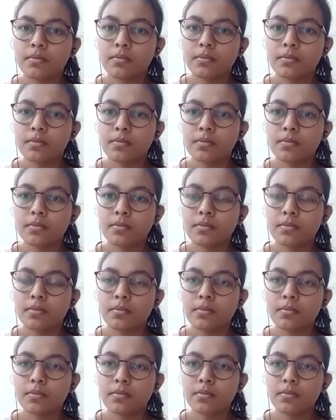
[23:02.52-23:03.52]

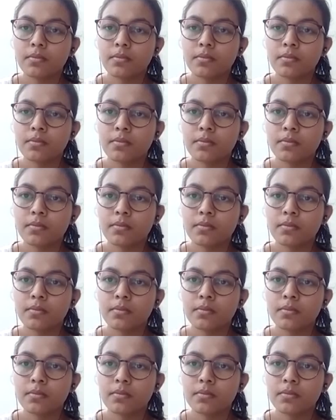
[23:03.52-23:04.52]

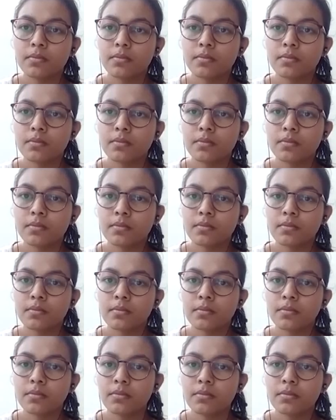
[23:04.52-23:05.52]

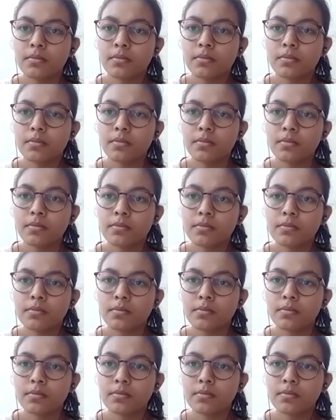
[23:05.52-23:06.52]

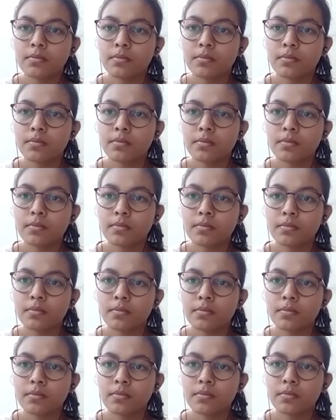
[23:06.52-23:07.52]

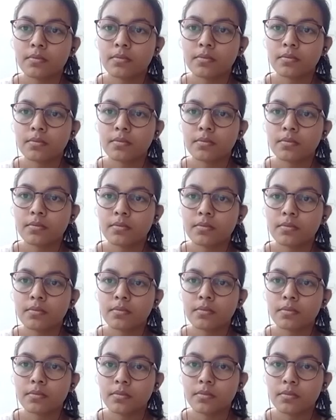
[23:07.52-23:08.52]

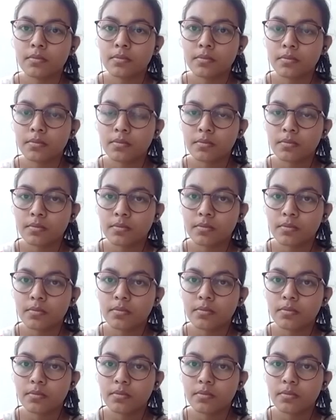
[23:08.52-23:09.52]

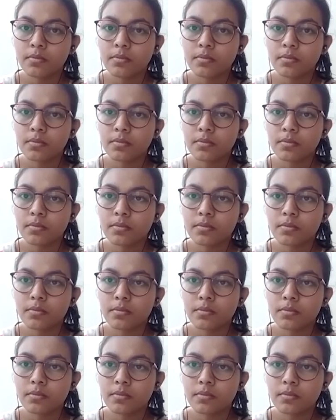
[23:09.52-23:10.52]
(silent)